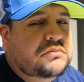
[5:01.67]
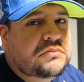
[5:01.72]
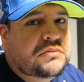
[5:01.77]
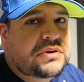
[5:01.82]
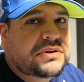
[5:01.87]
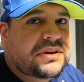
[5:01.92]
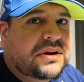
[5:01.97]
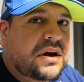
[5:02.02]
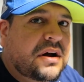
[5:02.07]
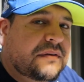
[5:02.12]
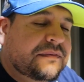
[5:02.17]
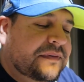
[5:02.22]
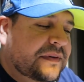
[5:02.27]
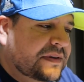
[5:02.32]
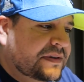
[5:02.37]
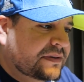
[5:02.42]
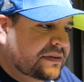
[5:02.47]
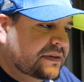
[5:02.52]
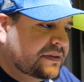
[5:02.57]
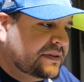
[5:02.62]
what the
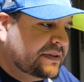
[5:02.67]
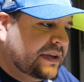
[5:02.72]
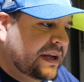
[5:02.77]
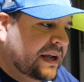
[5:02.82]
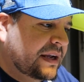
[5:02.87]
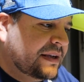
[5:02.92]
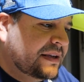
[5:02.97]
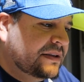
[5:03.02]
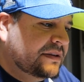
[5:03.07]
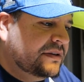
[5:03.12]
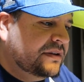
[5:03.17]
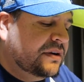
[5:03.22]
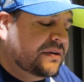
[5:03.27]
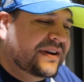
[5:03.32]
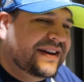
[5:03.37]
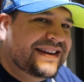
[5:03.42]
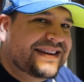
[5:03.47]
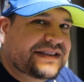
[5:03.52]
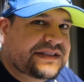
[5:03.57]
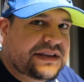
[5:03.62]
offense looks like. You
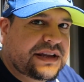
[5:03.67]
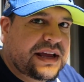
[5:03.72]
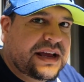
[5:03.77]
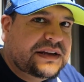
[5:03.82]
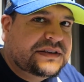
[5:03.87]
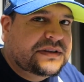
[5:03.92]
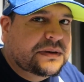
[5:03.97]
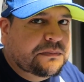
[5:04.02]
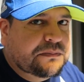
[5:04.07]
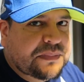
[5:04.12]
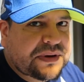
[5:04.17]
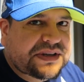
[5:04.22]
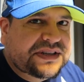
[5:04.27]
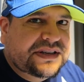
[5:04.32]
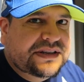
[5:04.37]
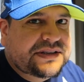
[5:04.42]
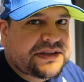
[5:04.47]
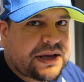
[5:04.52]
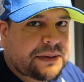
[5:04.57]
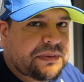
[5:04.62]
know, it is an
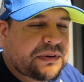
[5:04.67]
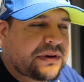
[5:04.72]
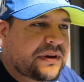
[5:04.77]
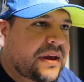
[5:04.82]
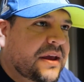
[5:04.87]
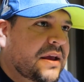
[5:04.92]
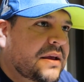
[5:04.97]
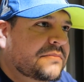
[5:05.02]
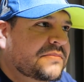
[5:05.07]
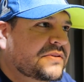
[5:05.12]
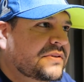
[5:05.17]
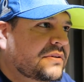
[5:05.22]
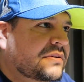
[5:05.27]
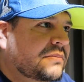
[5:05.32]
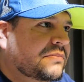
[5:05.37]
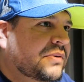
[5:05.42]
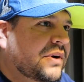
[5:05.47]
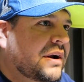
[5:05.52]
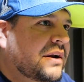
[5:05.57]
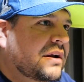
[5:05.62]
exhibition type of game, so
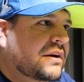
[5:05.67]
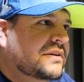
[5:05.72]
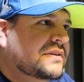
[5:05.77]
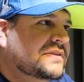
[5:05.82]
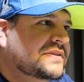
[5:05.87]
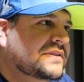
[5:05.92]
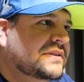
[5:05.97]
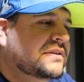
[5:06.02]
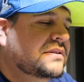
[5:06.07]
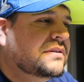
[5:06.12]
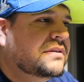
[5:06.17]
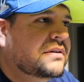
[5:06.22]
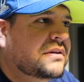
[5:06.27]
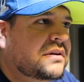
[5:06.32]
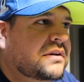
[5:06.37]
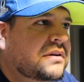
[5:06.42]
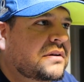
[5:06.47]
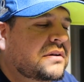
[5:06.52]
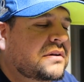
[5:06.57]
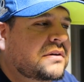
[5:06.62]
you're probably not going to see
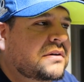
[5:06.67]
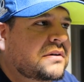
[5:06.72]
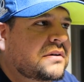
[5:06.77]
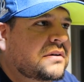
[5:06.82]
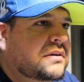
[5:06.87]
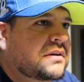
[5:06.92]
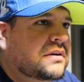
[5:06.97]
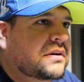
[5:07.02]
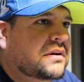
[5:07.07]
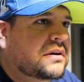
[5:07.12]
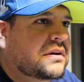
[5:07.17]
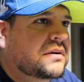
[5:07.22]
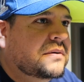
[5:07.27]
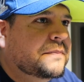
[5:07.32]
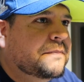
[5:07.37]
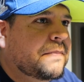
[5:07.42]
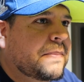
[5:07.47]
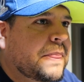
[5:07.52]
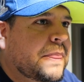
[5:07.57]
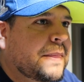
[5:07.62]

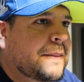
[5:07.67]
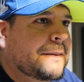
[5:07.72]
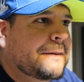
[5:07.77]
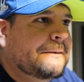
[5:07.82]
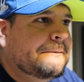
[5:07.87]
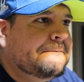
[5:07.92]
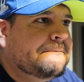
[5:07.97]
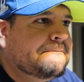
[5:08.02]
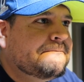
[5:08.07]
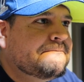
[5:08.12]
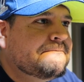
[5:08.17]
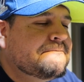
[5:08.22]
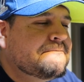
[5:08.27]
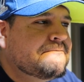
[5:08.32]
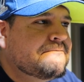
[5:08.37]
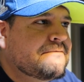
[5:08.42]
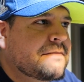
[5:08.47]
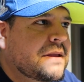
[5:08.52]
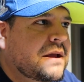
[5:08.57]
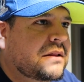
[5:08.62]

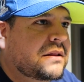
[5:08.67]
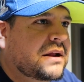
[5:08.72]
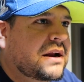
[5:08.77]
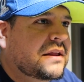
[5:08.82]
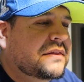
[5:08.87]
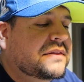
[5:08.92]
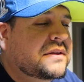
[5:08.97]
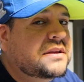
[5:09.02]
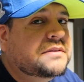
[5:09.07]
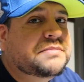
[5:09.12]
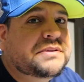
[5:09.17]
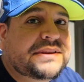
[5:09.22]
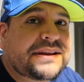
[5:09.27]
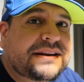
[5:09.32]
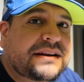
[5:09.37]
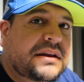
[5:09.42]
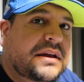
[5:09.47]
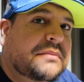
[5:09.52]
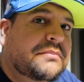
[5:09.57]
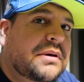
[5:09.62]
a lot of things. But
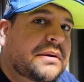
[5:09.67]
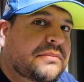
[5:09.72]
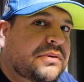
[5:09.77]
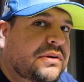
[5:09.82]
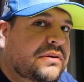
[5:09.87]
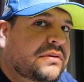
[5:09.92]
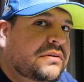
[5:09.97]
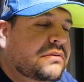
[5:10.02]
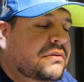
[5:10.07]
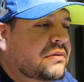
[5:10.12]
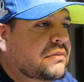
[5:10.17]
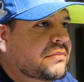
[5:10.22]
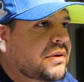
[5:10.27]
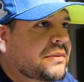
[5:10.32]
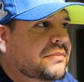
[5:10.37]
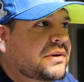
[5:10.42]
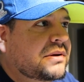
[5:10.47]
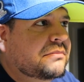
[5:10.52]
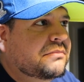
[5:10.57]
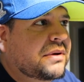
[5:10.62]
then again, maybe you do.
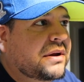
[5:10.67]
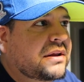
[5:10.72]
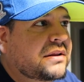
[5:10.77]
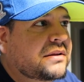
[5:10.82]
Maybe